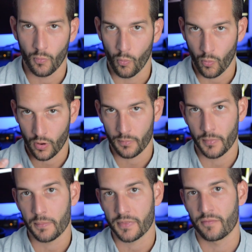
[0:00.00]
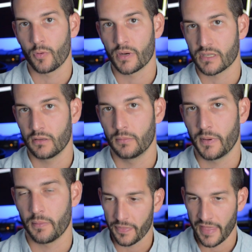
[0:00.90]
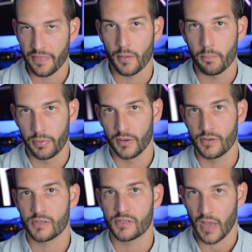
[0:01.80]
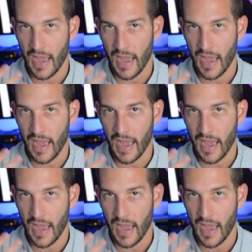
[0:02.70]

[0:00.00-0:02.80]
warm up the voice a little bit, then the buzz,